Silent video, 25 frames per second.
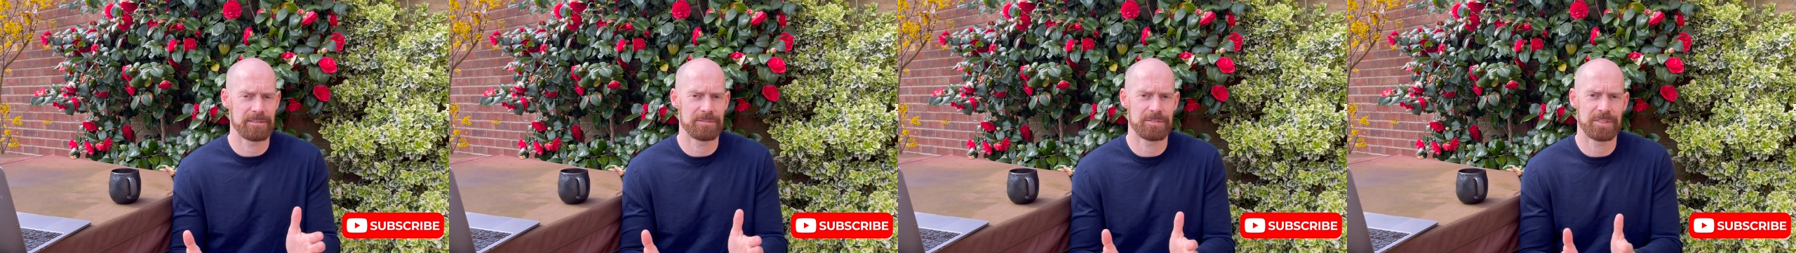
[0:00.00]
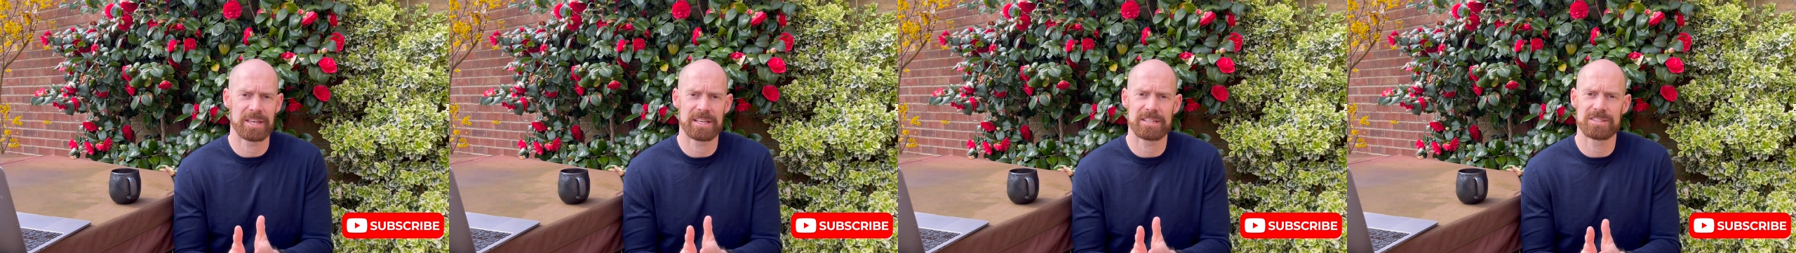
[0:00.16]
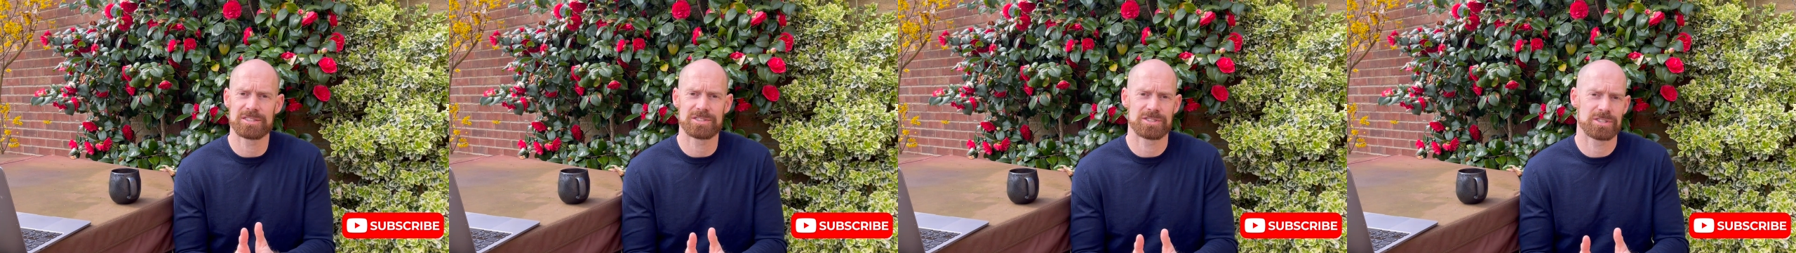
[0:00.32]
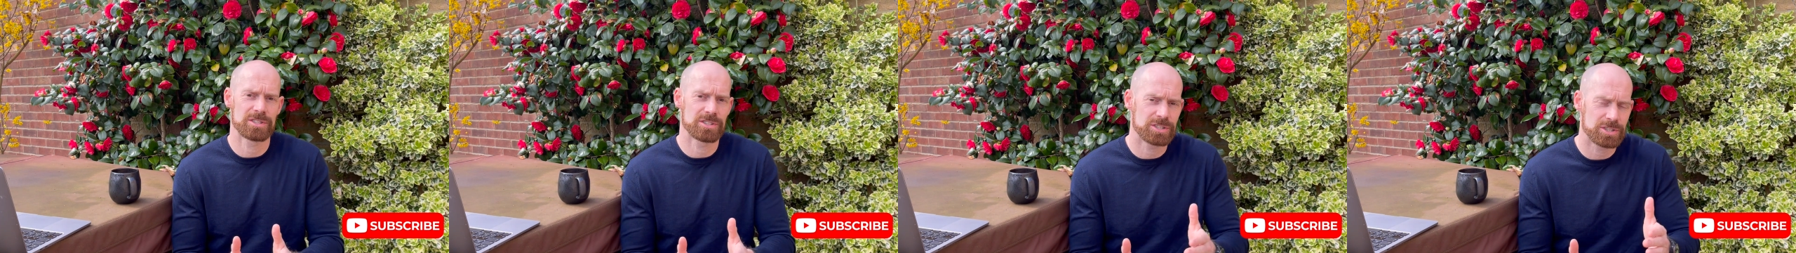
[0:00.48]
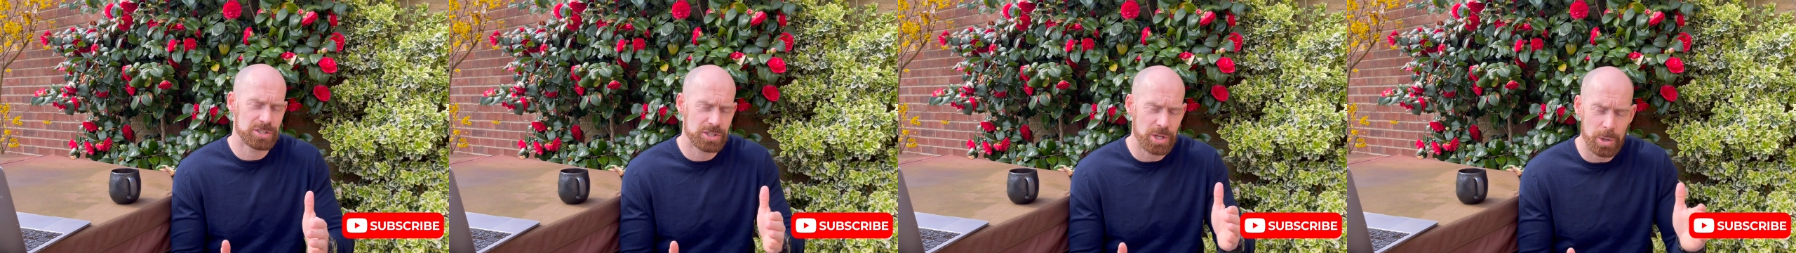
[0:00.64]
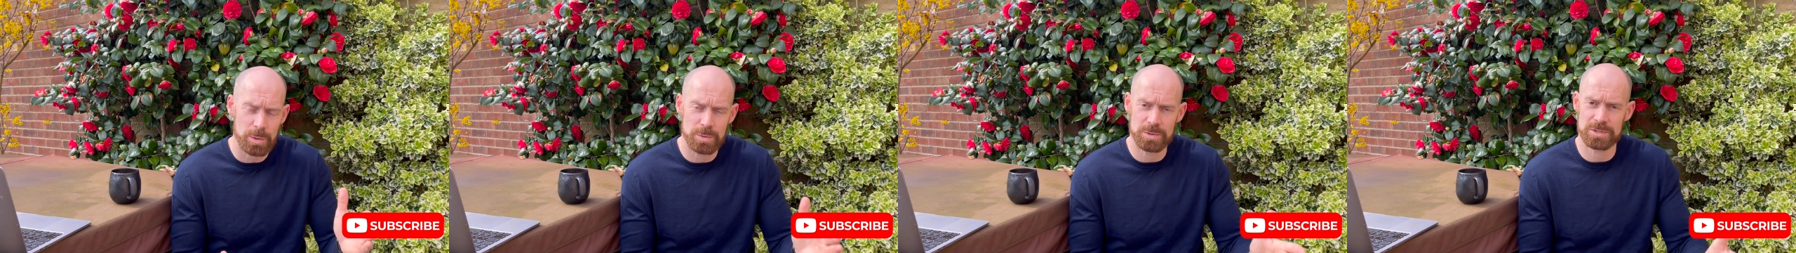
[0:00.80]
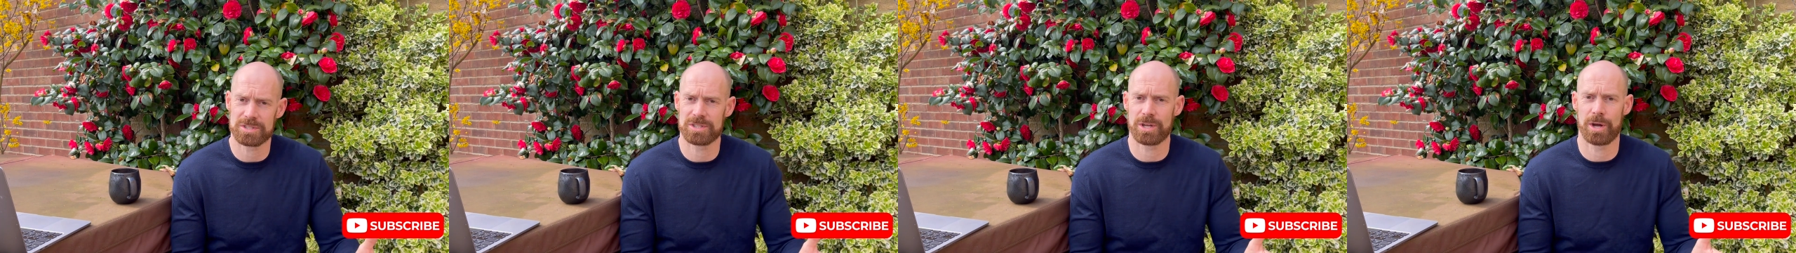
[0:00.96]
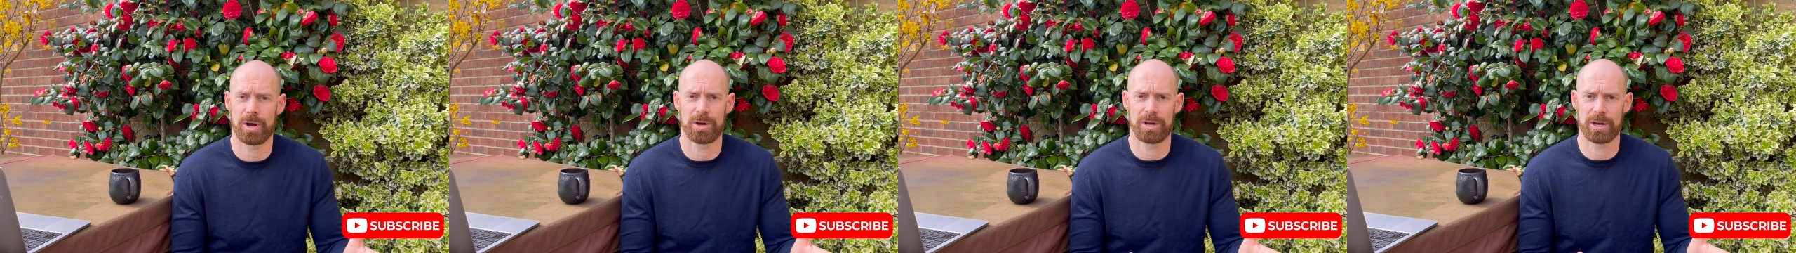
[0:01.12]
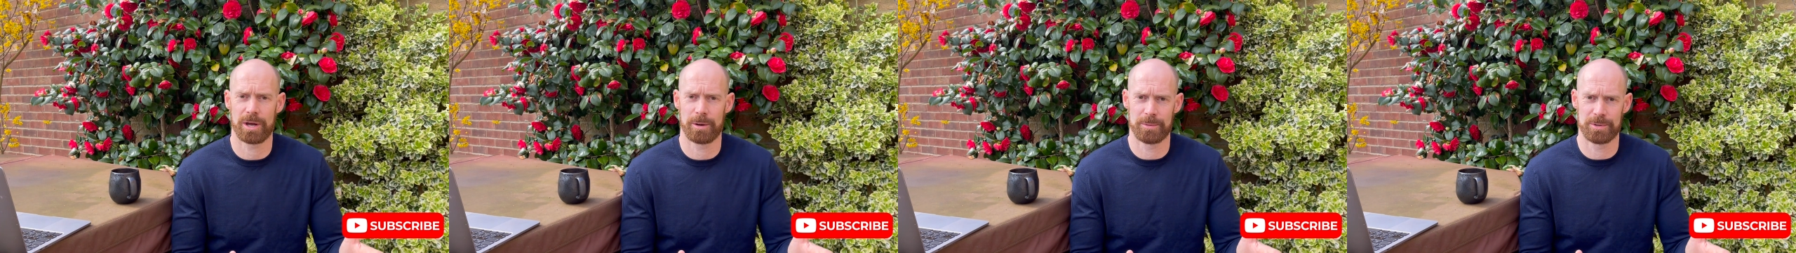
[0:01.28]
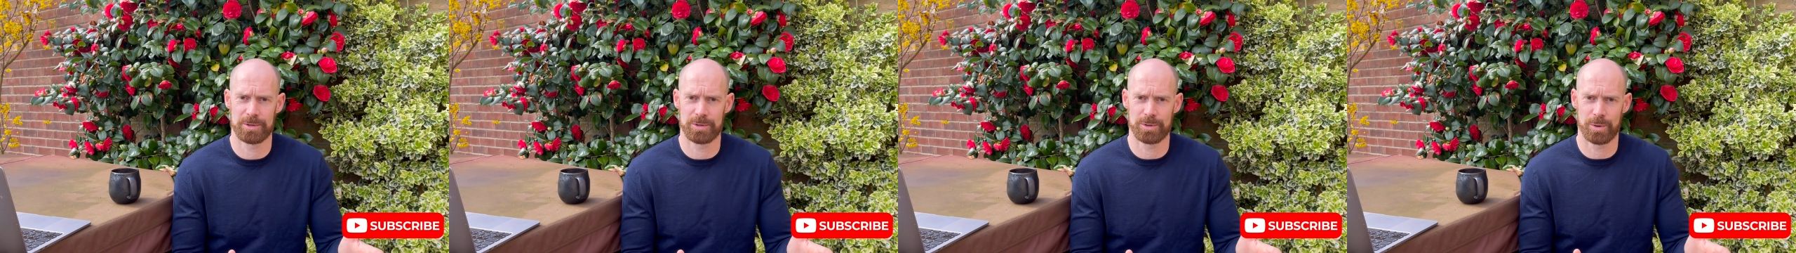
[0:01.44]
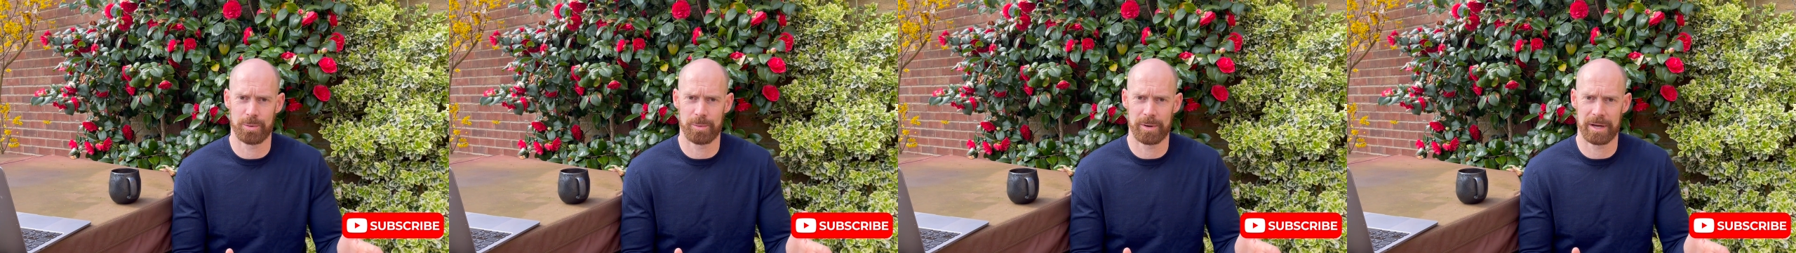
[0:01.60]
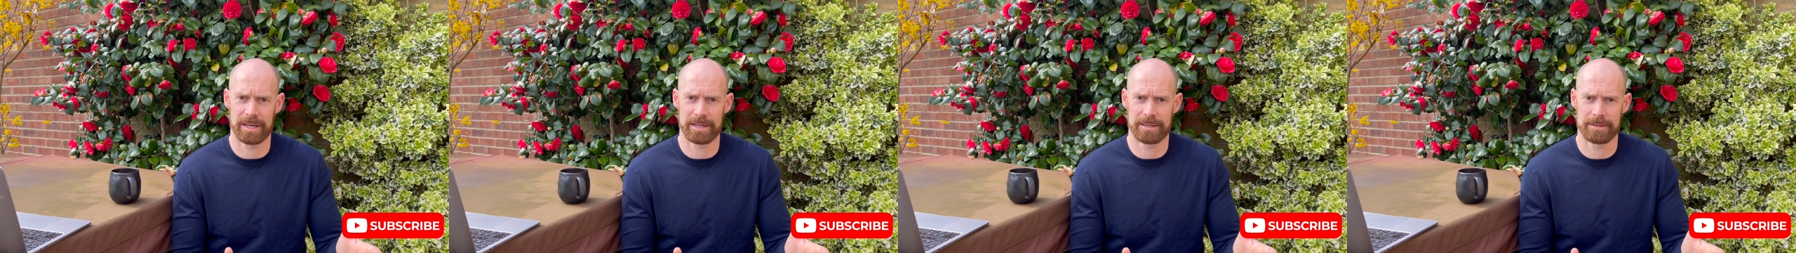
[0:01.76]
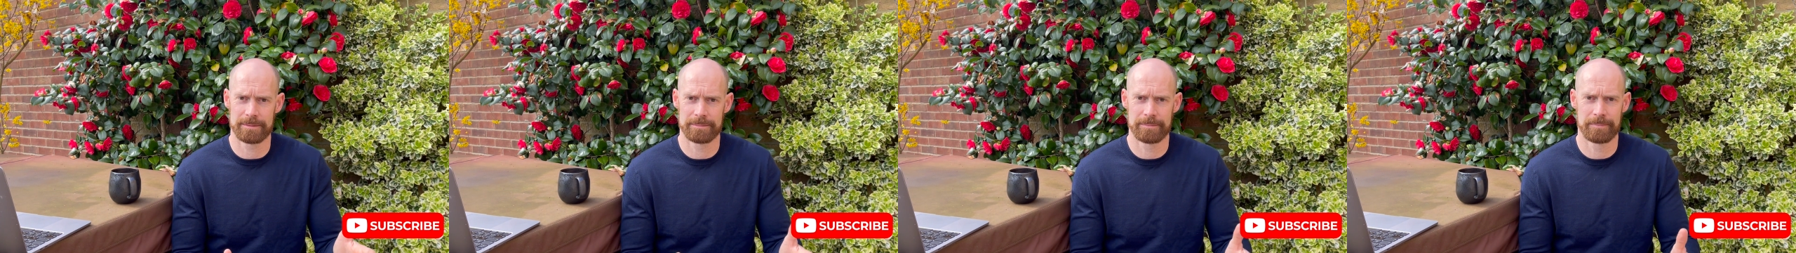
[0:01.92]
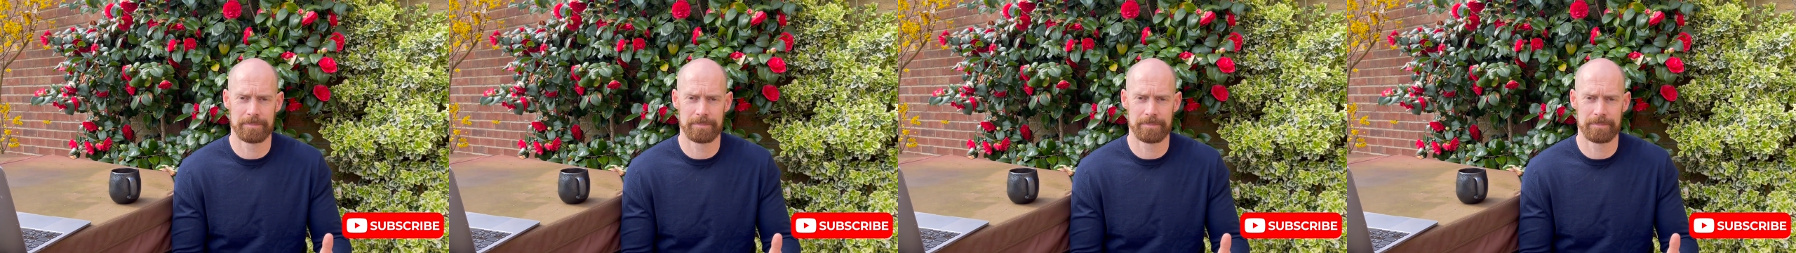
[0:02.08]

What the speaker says: things don't start going your way.